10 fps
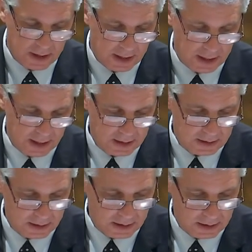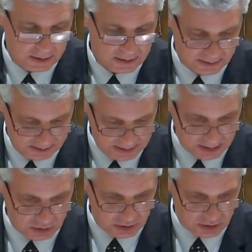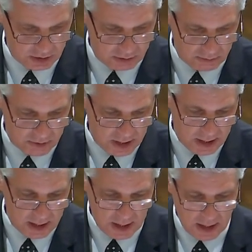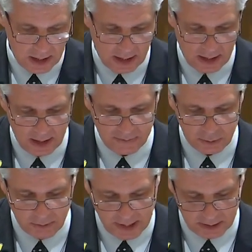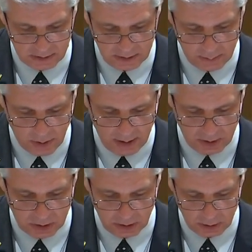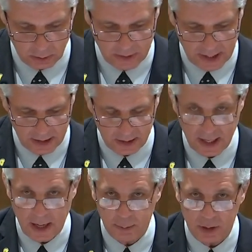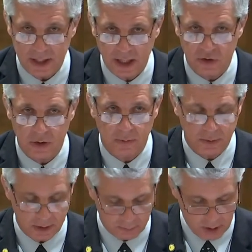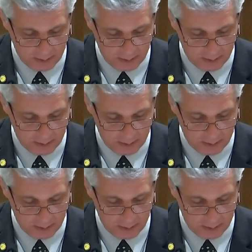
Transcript: and section three directs the department to include that in the computation of, of